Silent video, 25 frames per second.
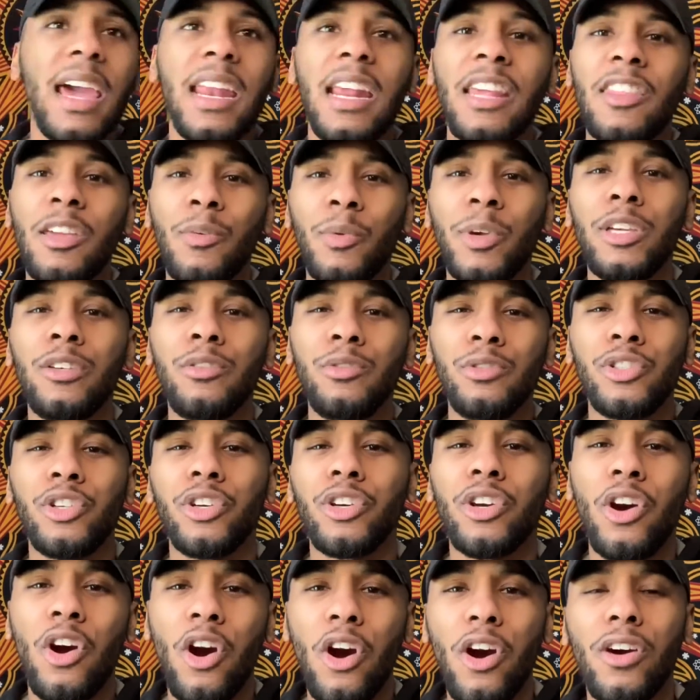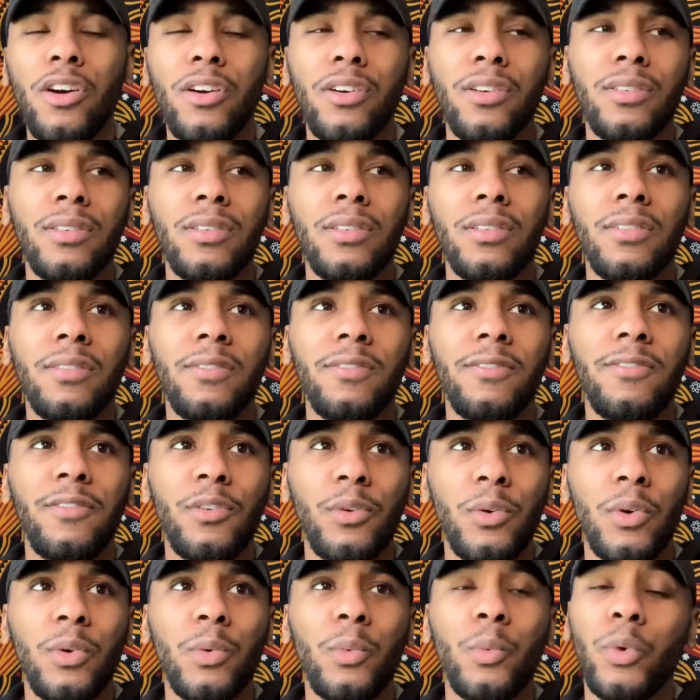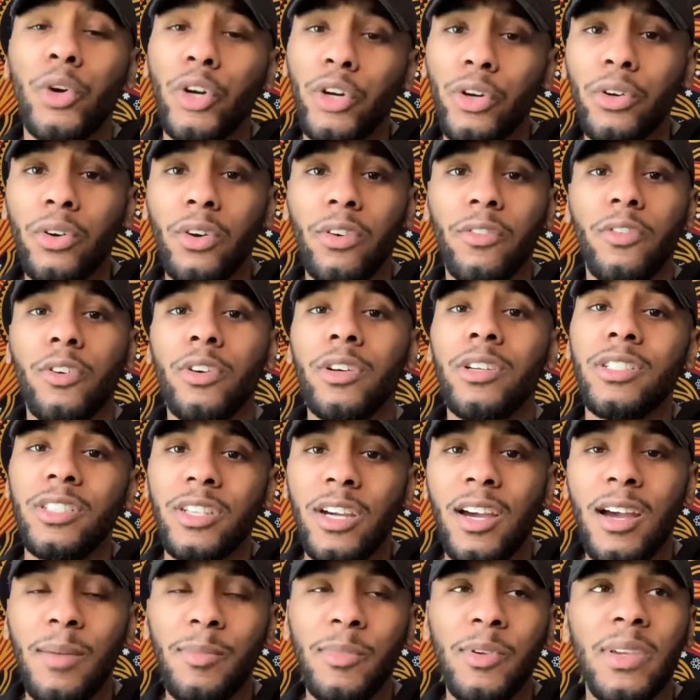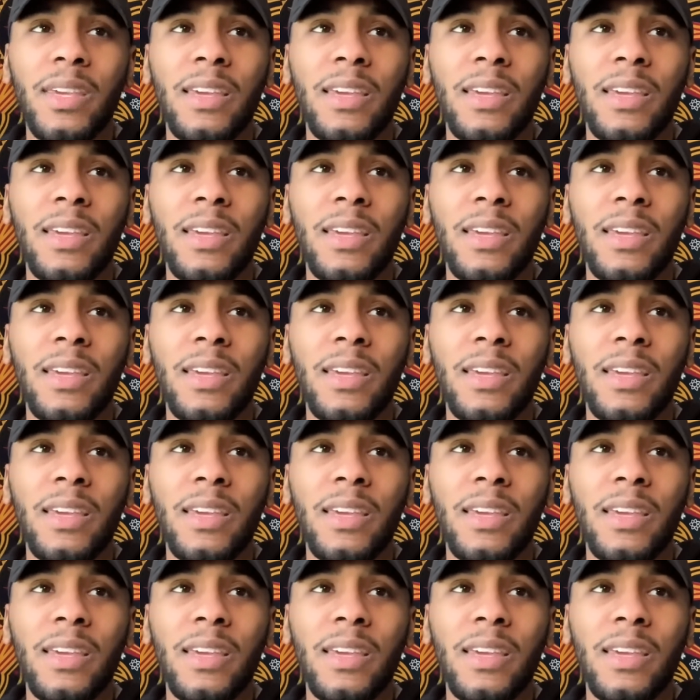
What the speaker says: And I think when you use your car for work or for a job,